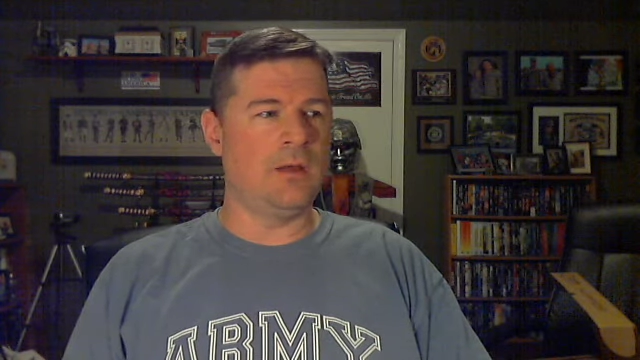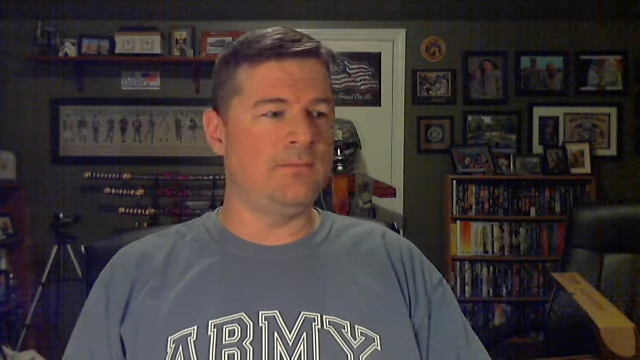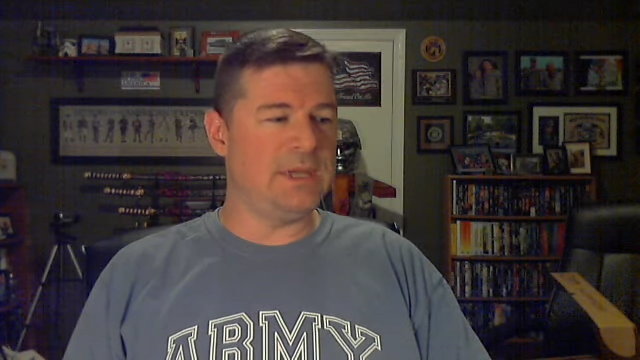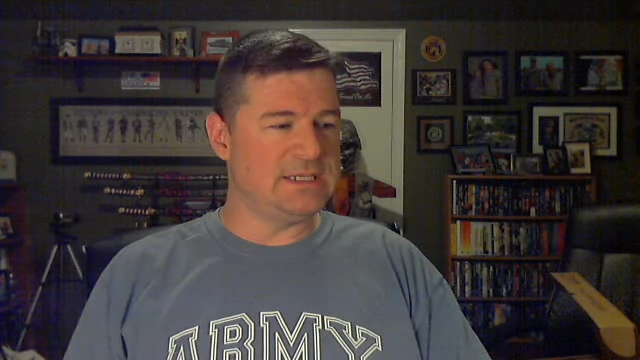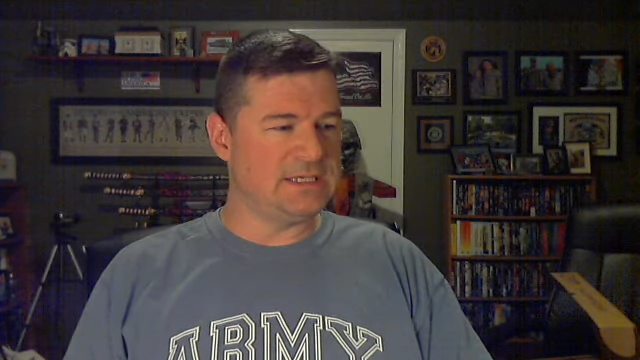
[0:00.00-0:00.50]

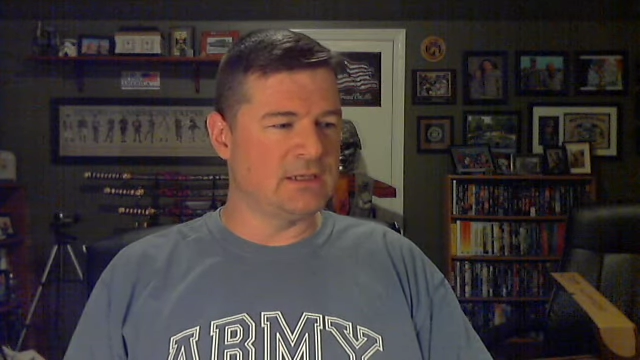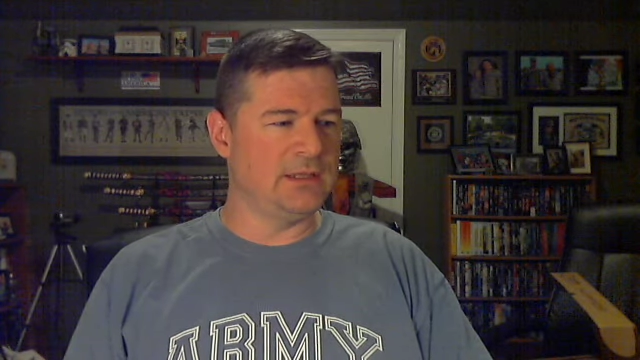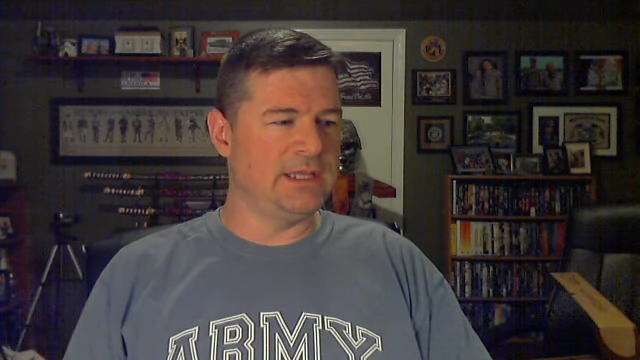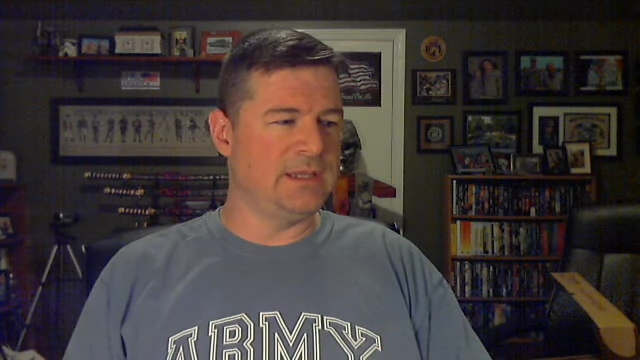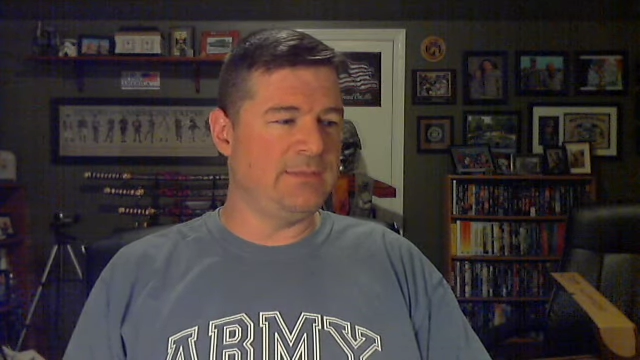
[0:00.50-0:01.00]

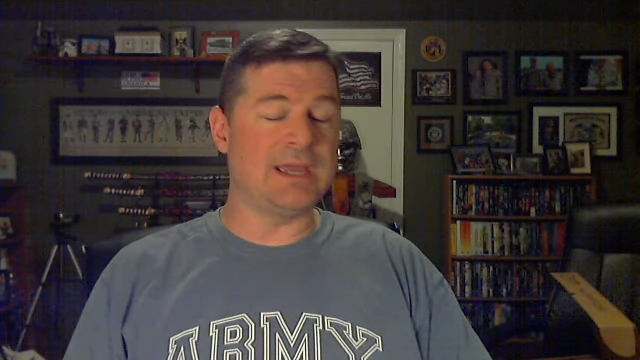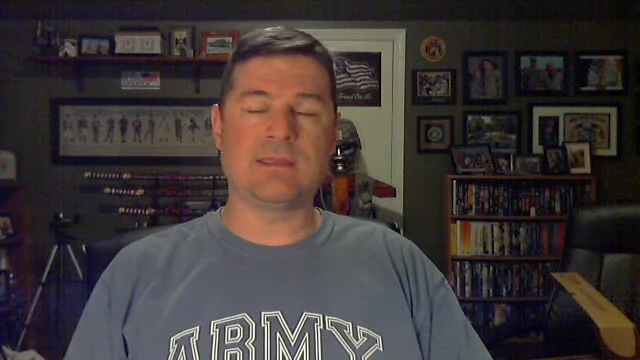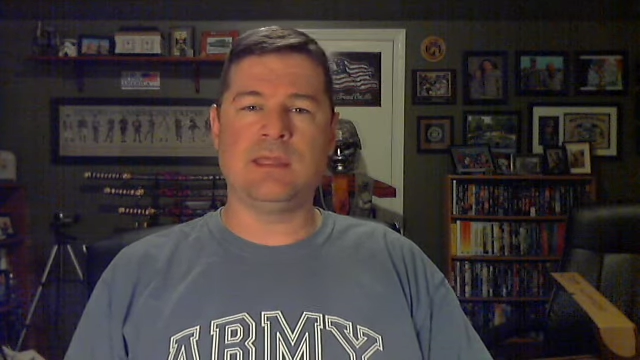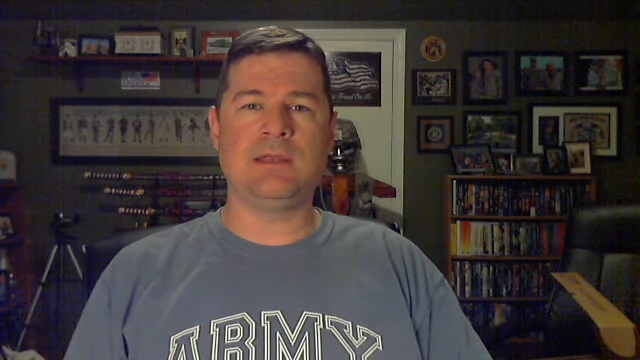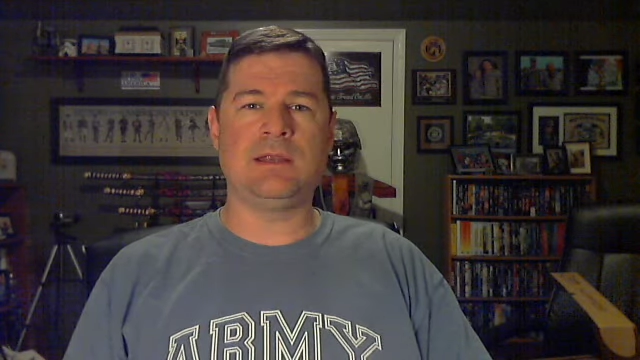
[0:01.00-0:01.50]
Basically,
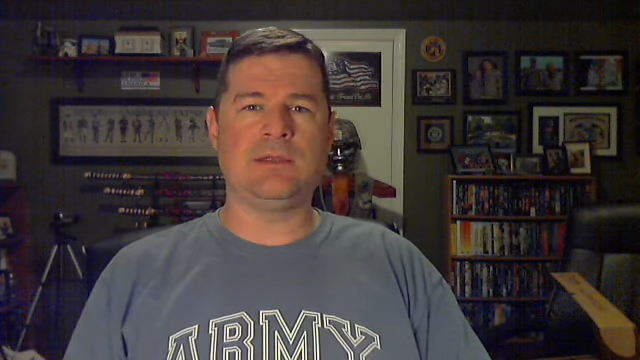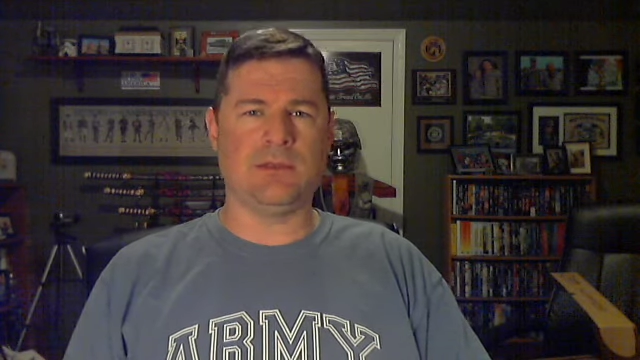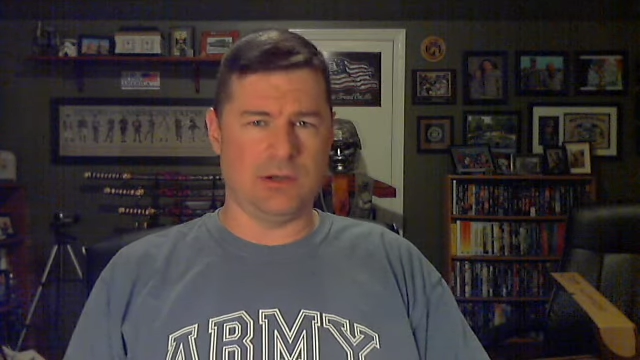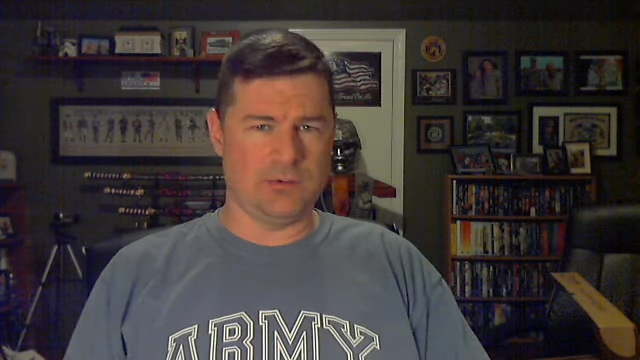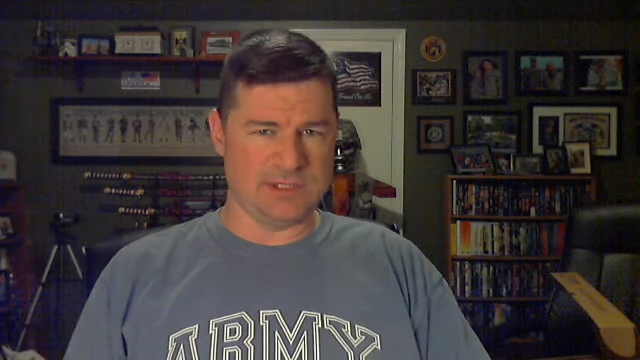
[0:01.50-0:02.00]
back then I
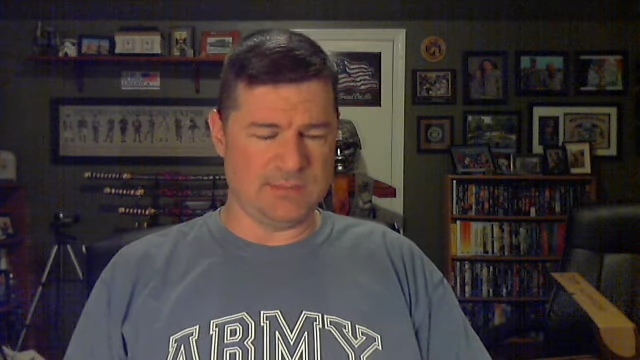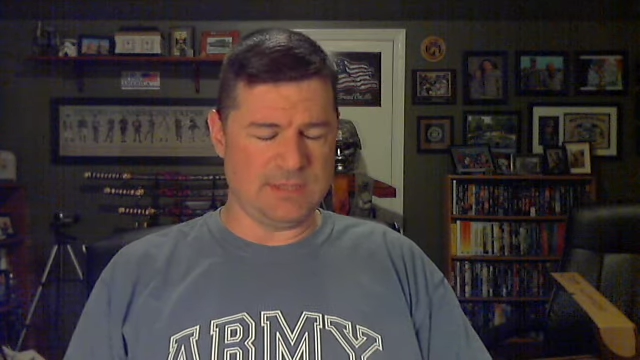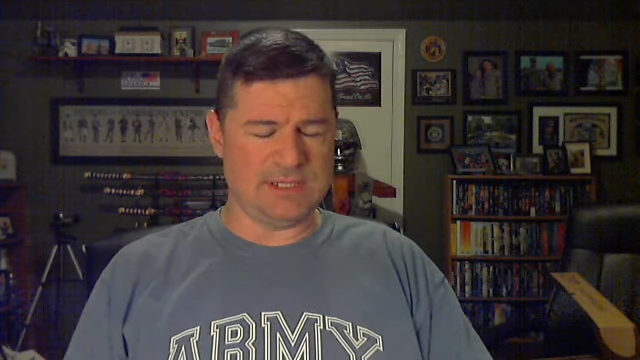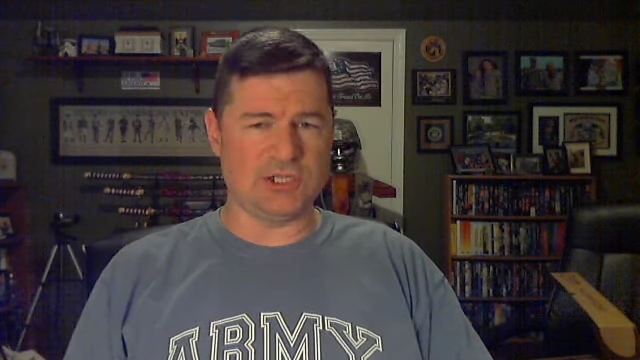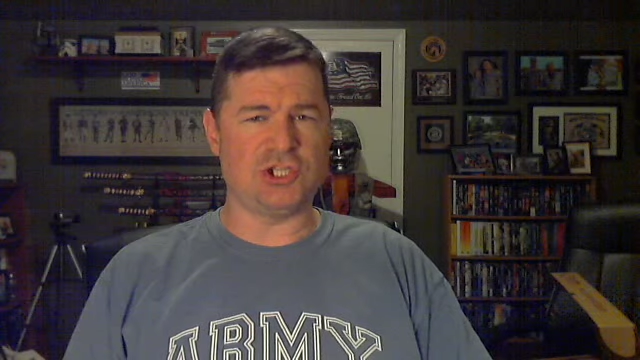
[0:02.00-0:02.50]
thought it was a
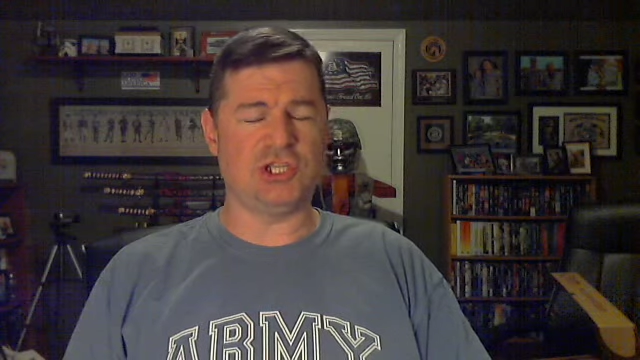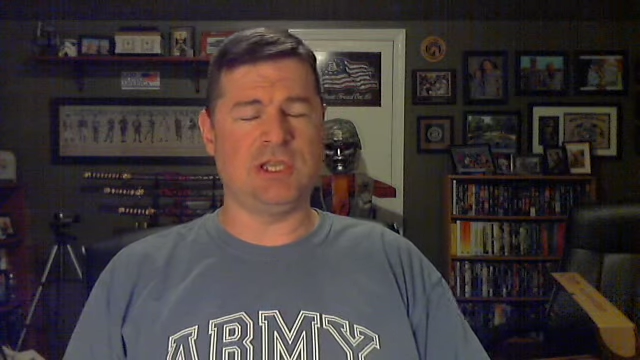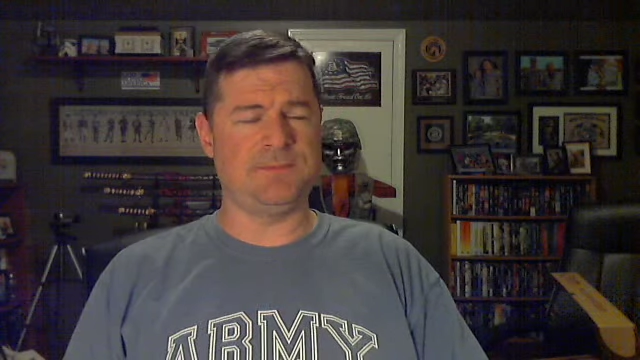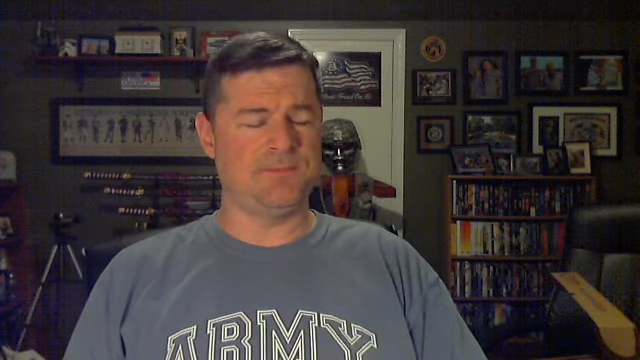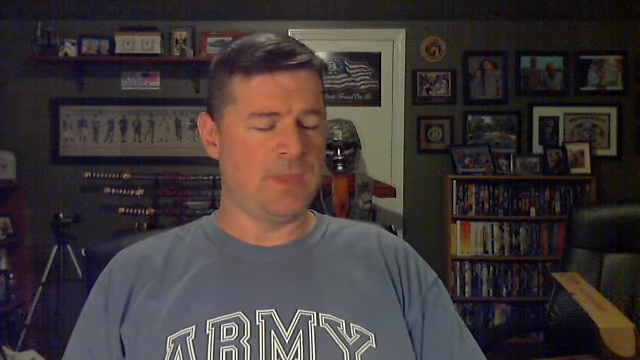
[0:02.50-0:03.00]
piece of
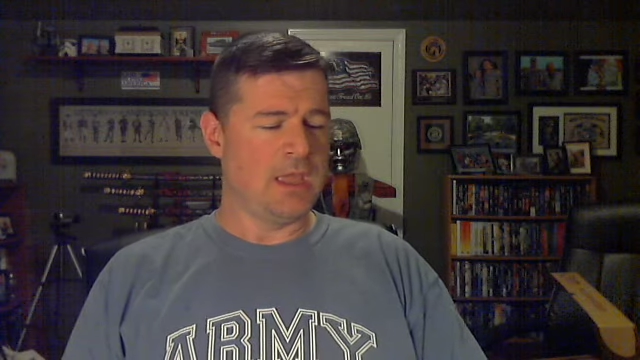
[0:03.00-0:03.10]
shit,